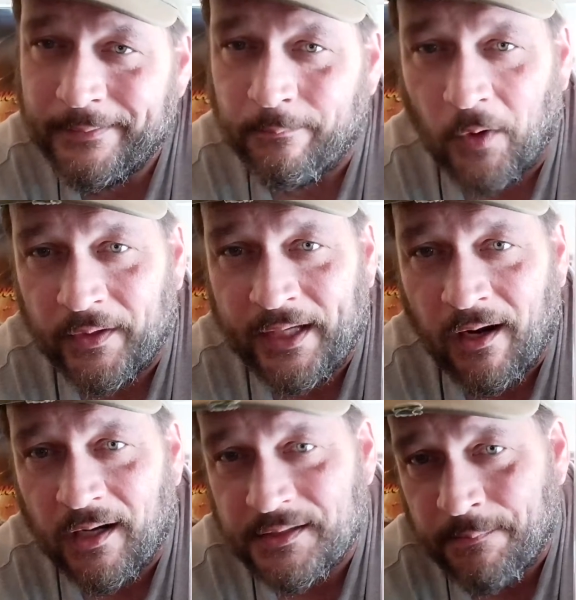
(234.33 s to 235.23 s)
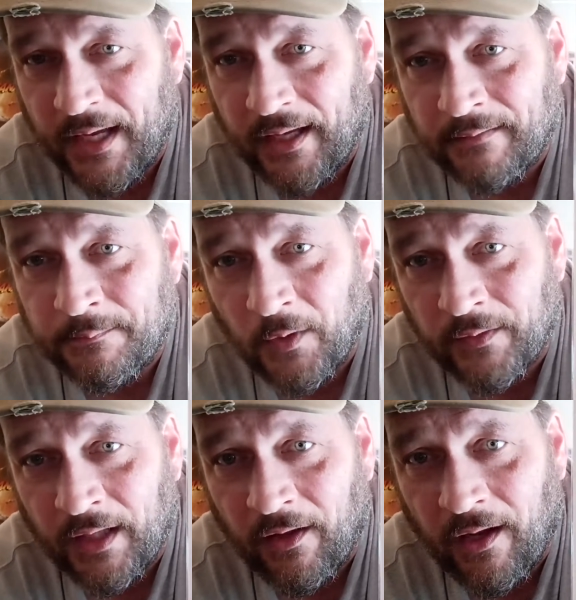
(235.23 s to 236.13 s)
mowing yards, man,
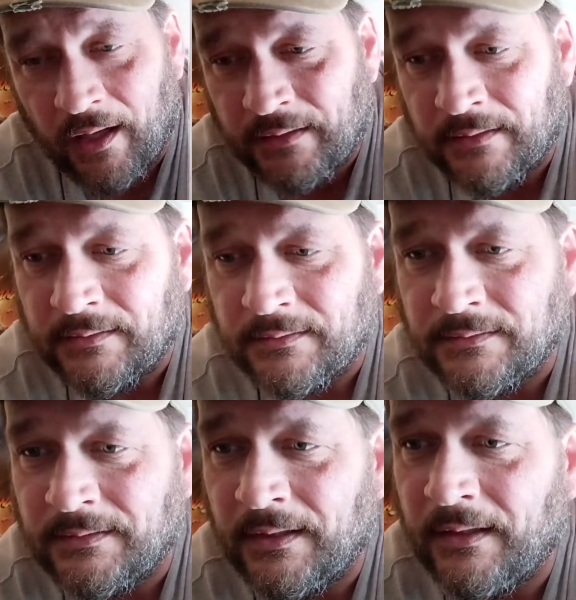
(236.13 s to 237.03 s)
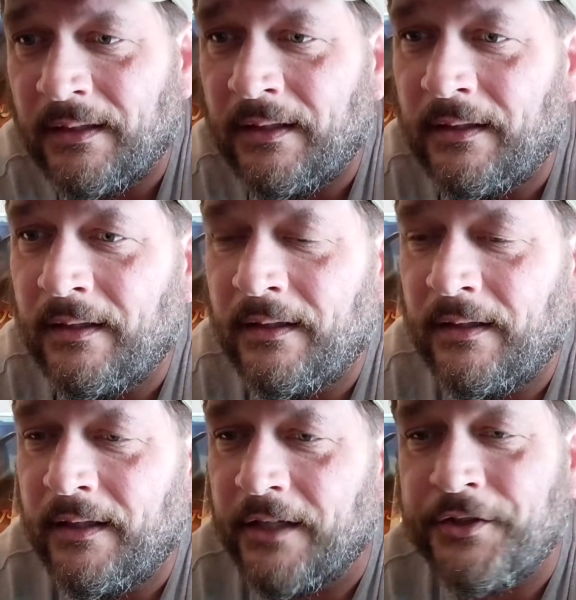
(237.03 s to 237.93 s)
mowing the lawn.
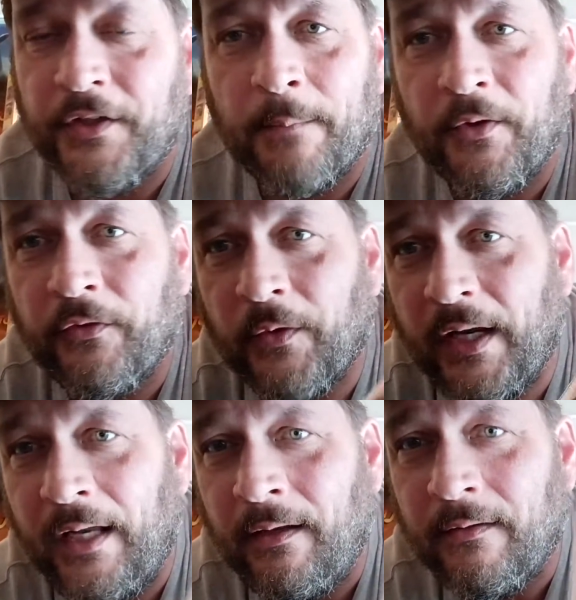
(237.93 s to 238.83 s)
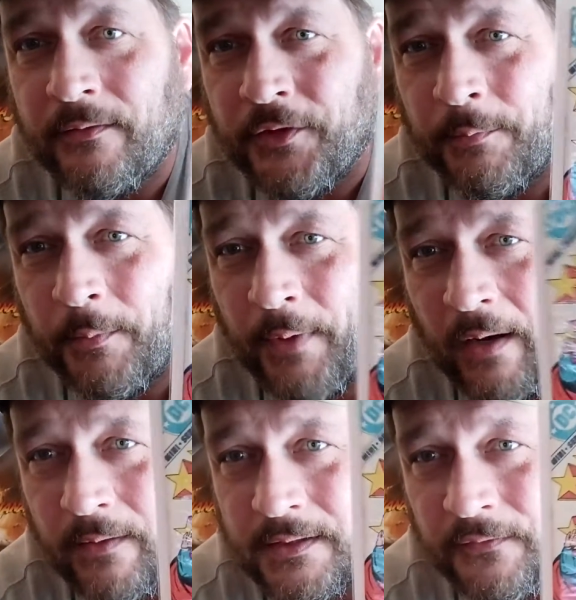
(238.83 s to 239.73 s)
Issue number 3, Superpowers,